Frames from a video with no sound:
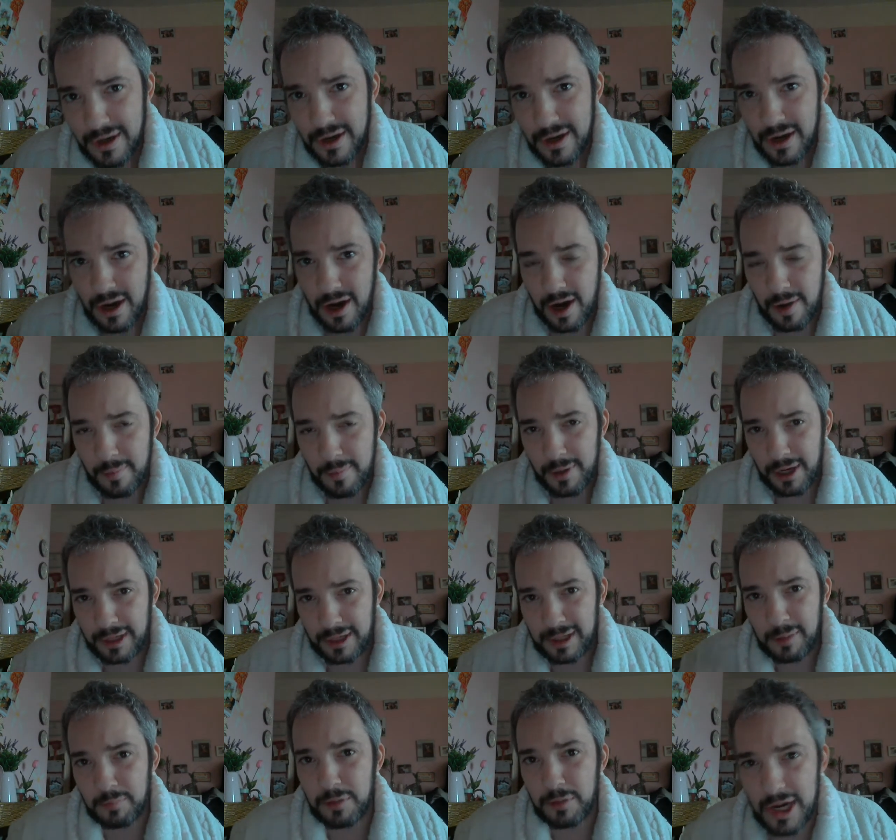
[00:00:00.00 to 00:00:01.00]
And I
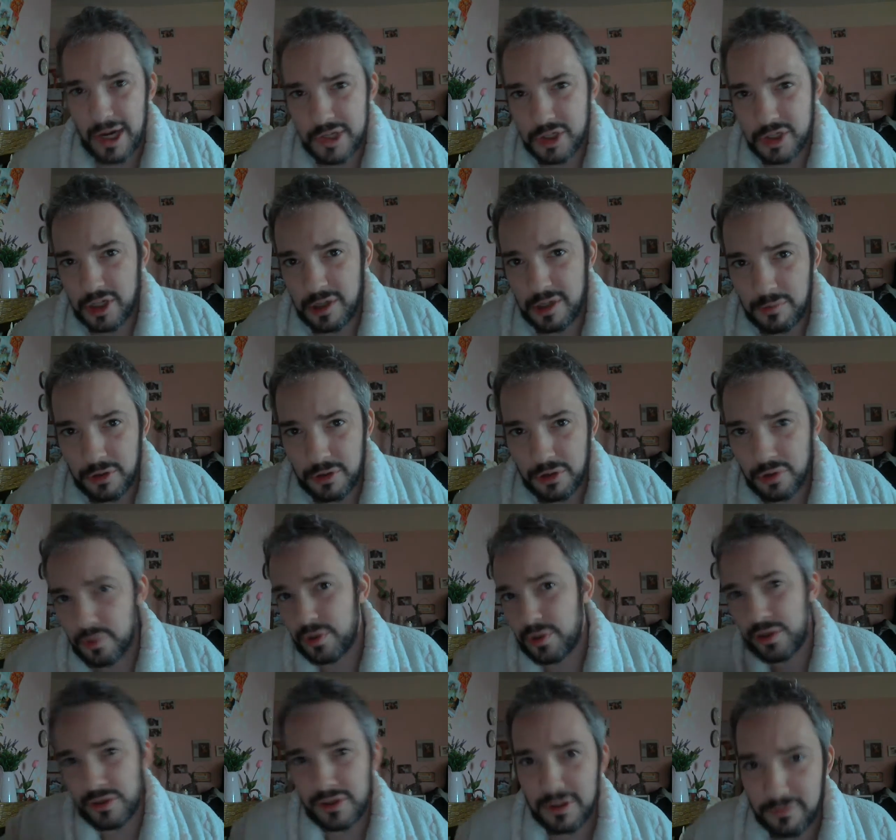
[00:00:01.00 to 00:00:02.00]
kept asking him to do
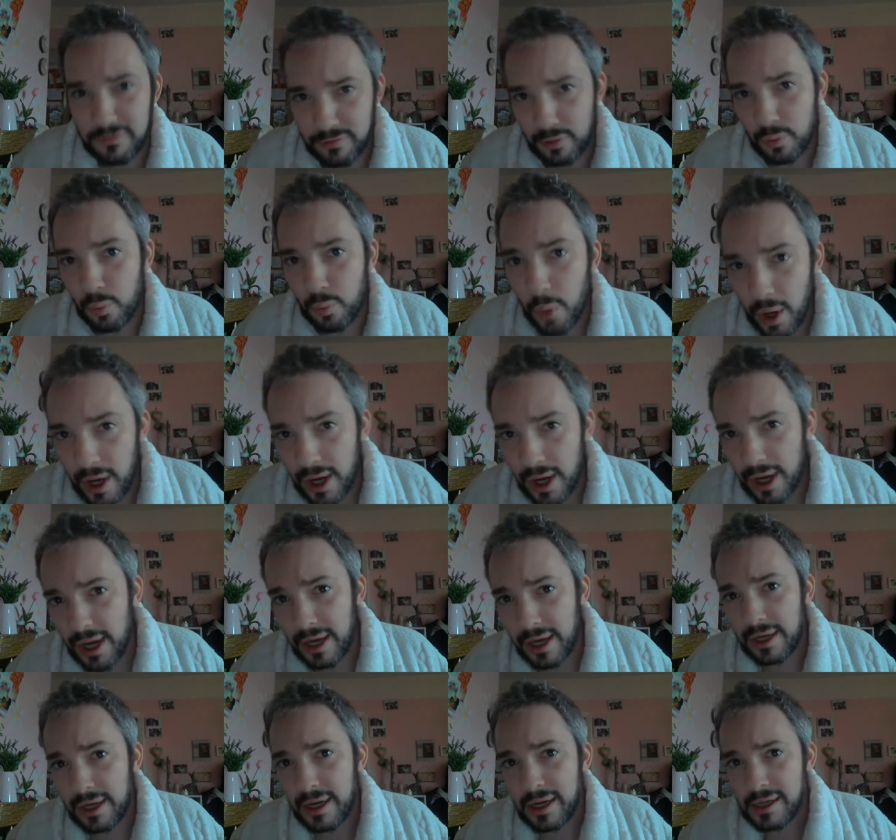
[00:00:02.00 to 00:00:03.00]
it a different
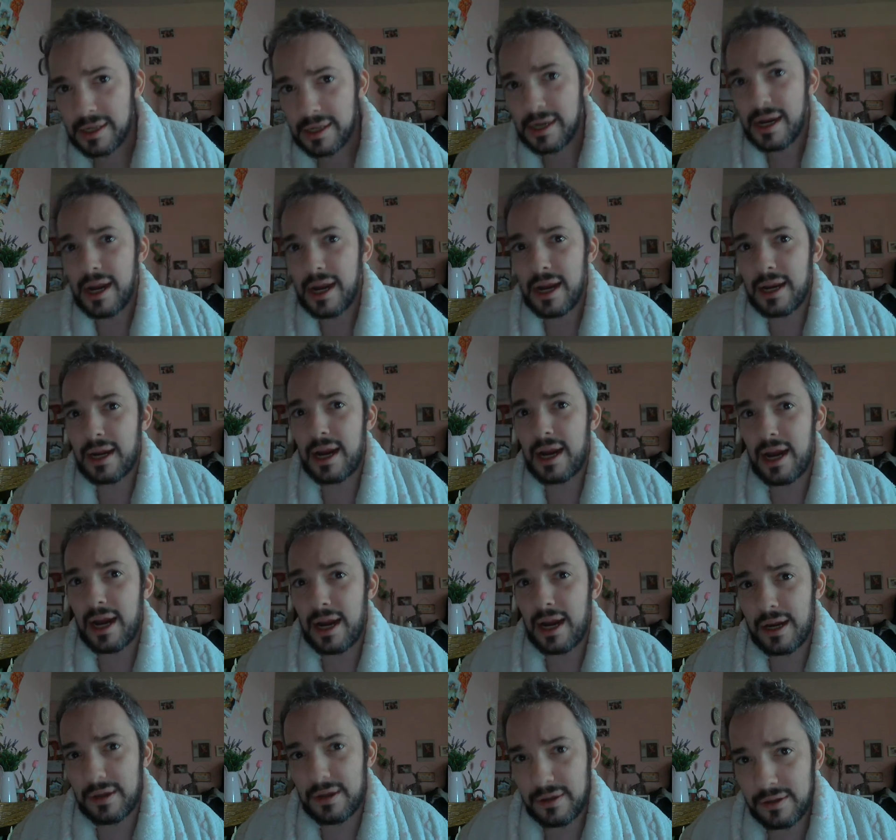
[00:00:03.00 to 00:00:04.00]
way,
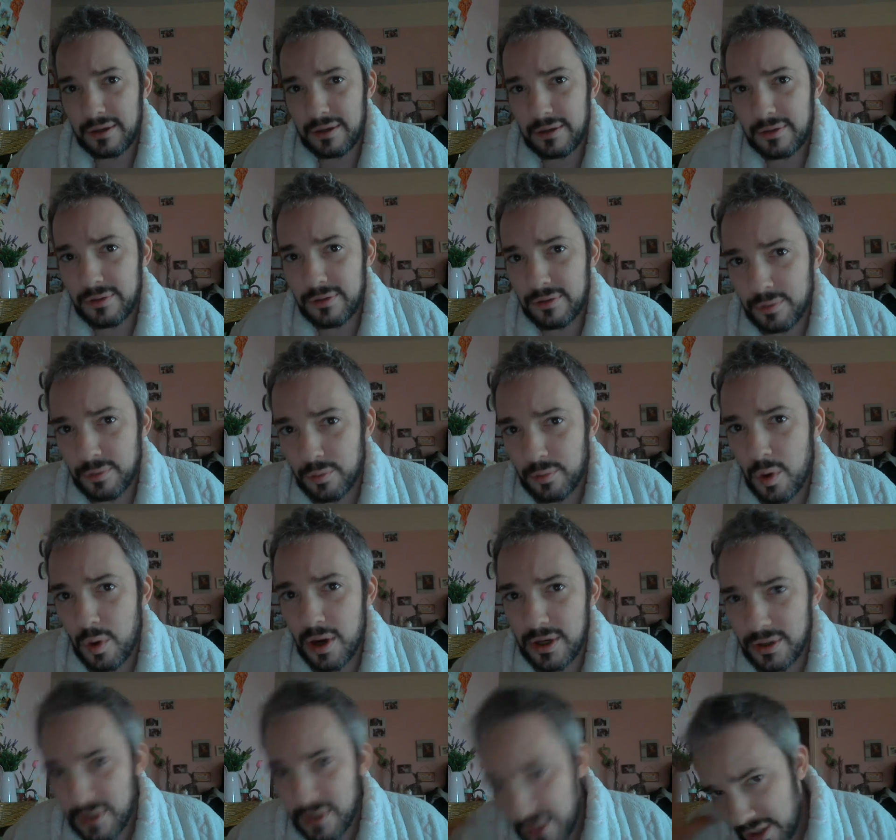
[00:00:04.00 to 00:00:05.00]
and the
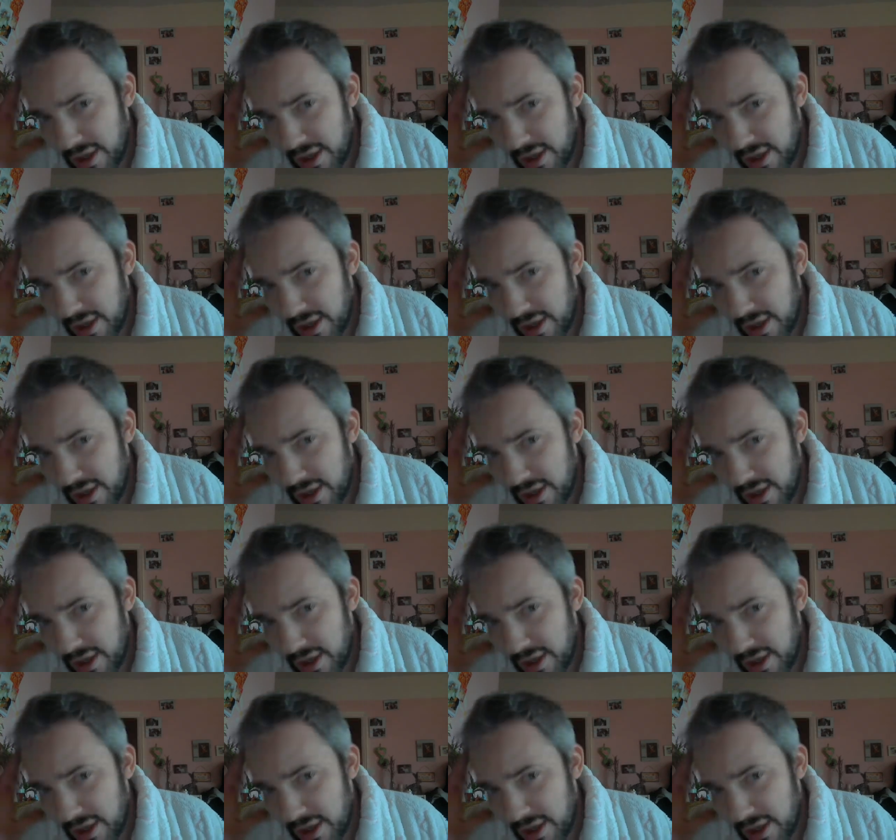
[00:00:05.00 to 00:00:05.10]
one